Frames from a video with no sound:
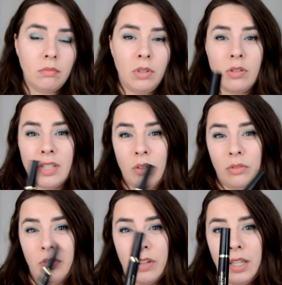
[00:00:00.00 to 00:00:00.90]
because I
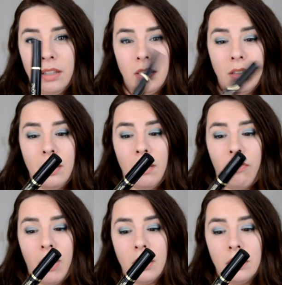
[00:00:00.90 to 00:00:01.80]
don't find the
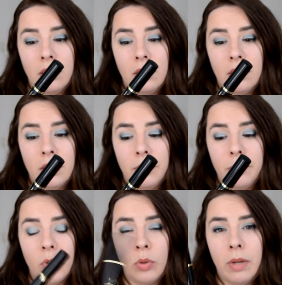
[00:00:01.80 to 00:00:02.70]
effect
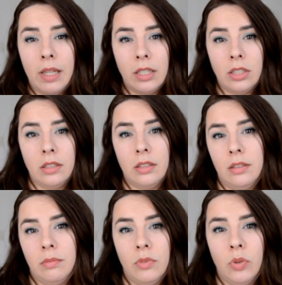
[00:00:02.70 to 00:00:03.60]
on my
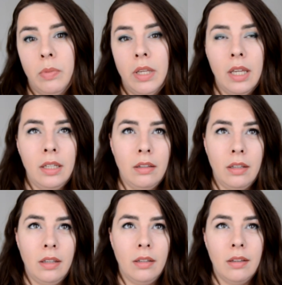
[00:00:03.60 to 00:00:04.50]
lashes to be
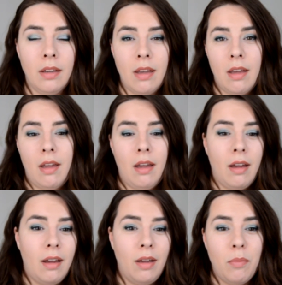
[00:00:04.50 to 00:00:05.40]
anything
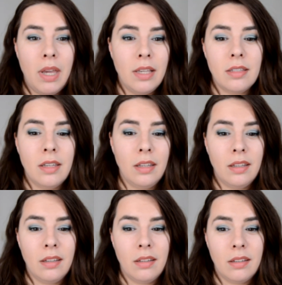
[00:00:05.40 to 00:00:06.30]

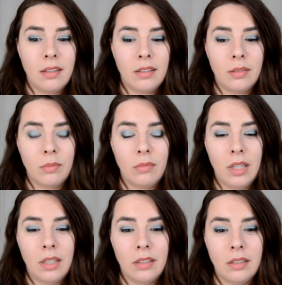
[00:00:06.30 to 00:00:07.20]
amazing,
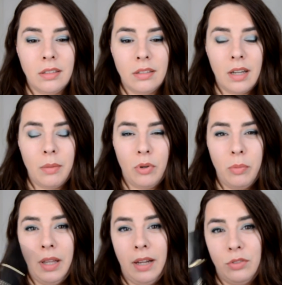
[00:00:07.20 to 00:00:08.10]
and I
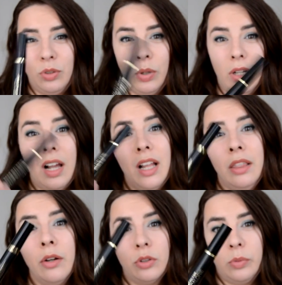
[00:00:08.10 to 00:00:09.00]
probably have to work a
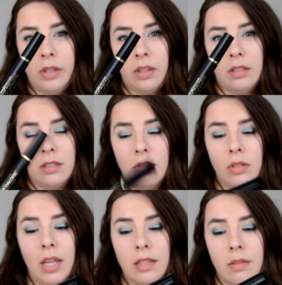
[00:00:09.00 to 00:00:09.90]
lot with it
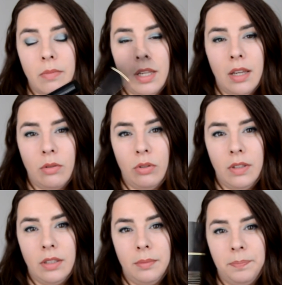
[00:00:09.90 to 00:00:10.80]
to get something out of
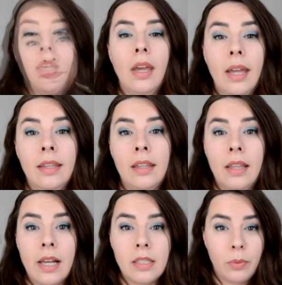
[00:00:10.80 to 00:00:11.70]
it. And then
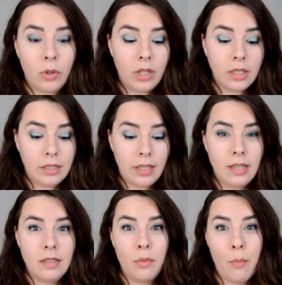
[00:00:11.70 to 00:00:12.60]
the last product
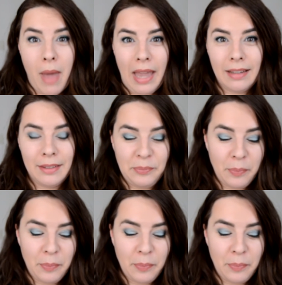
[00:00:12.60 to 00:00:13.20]
is MAC,